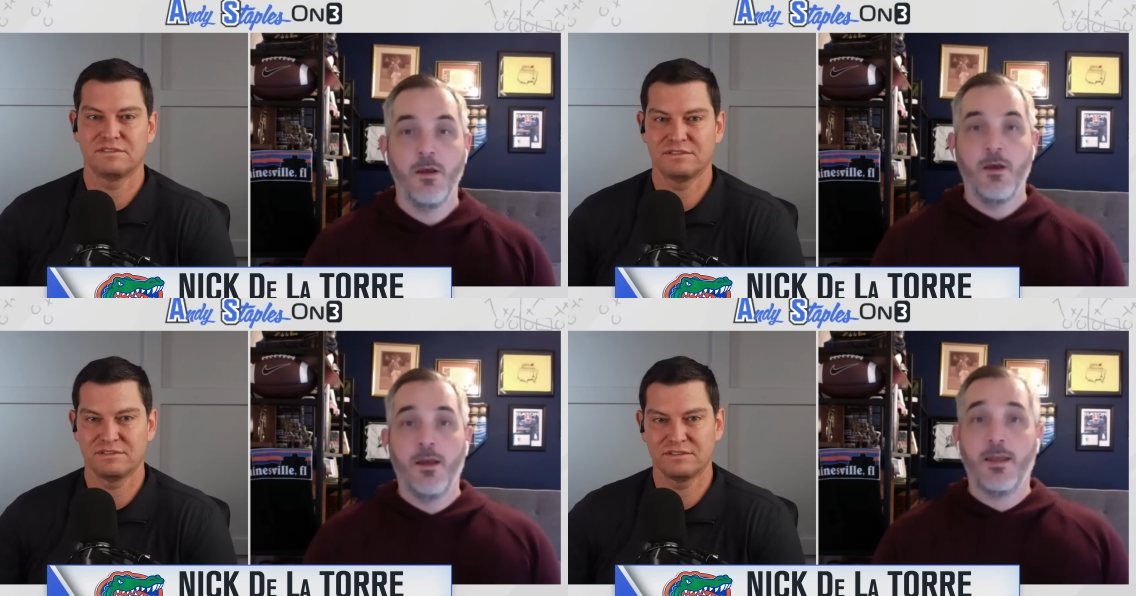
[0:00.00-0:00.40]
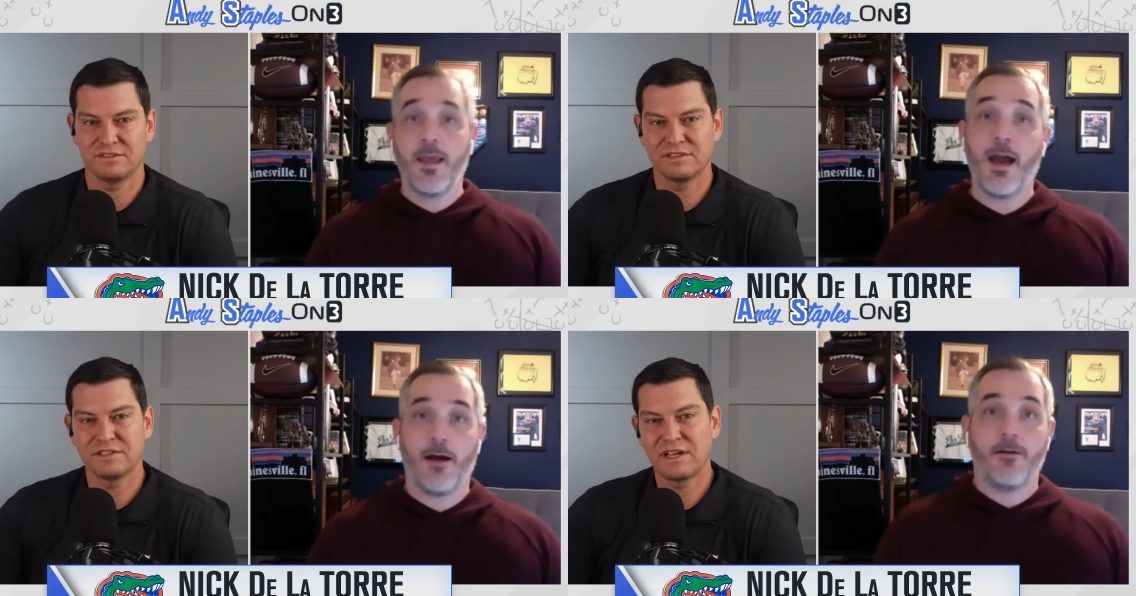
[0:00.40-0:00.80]

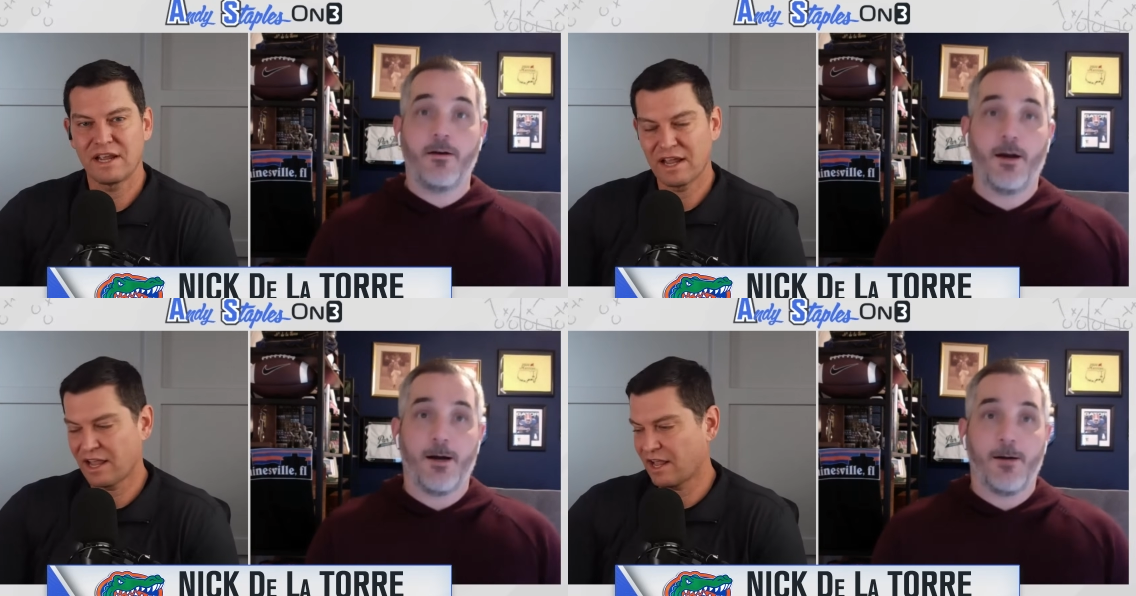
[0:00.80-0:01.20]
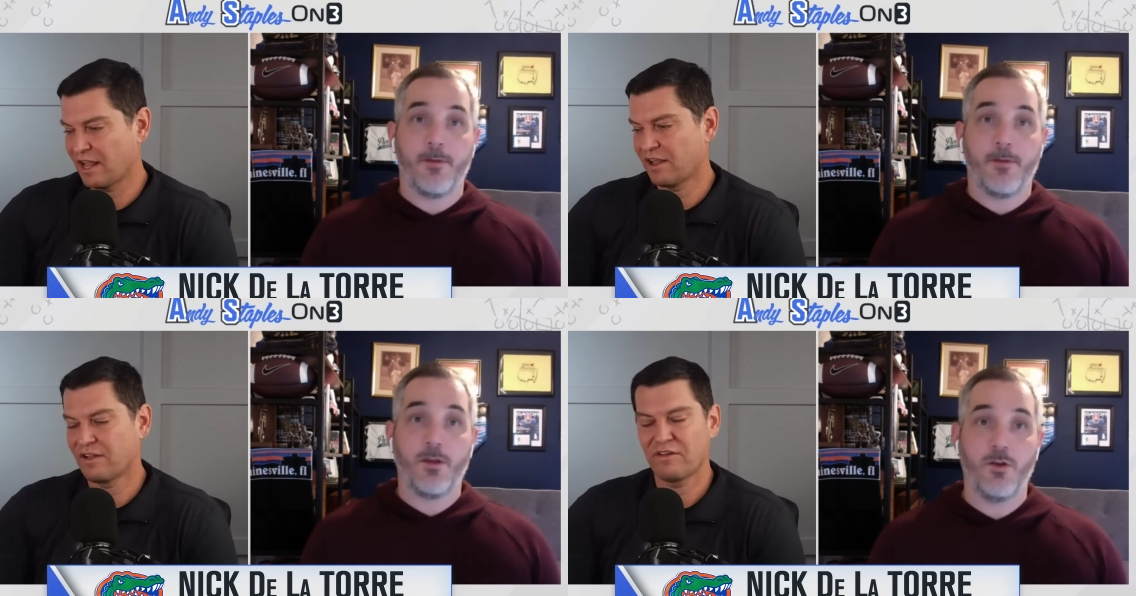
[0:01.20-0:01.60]
Speaker 1: Yeah, um,
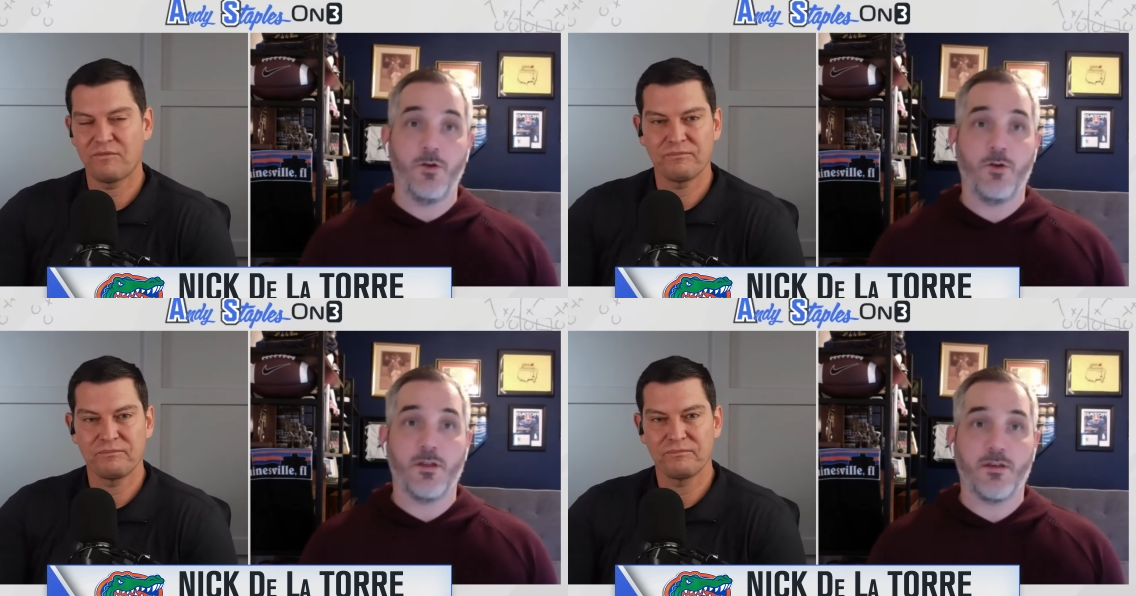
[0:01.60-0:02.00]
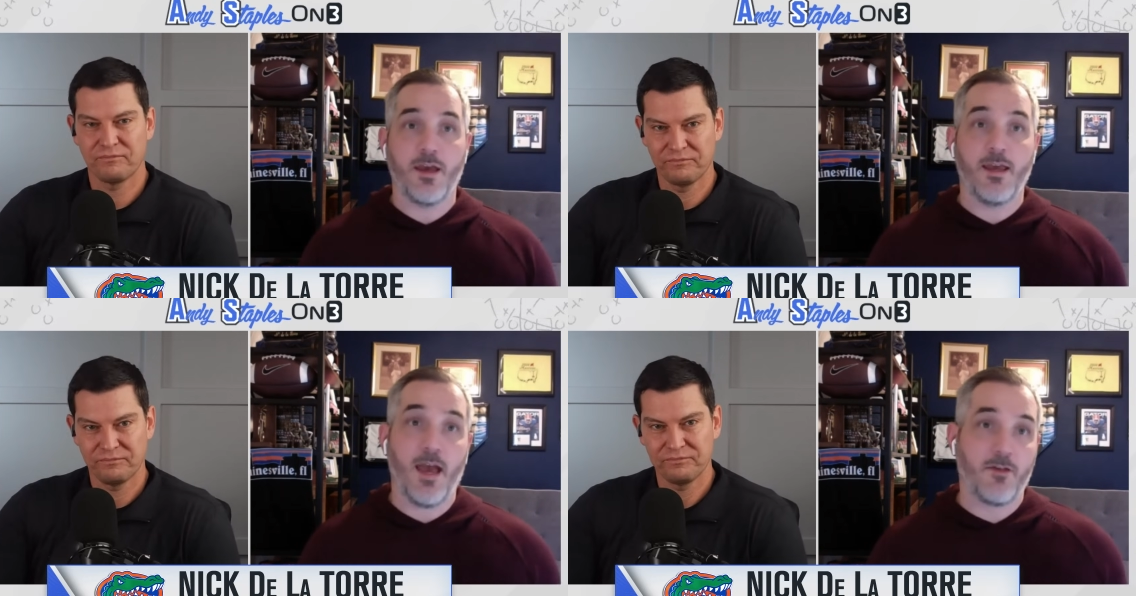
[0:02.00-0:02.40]
you can say
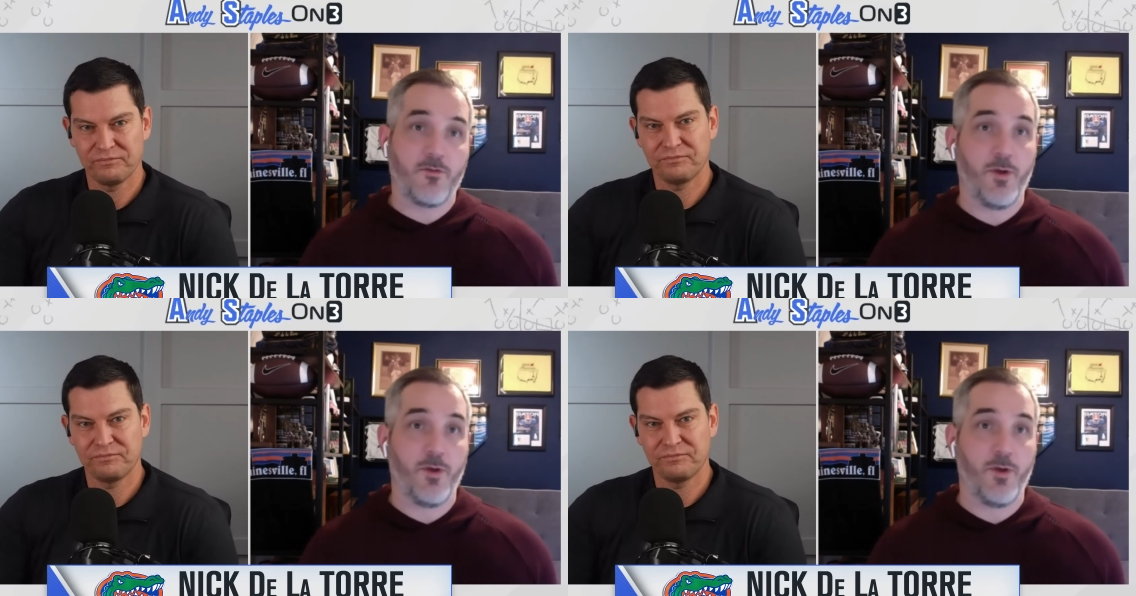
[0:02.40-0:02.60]
yes.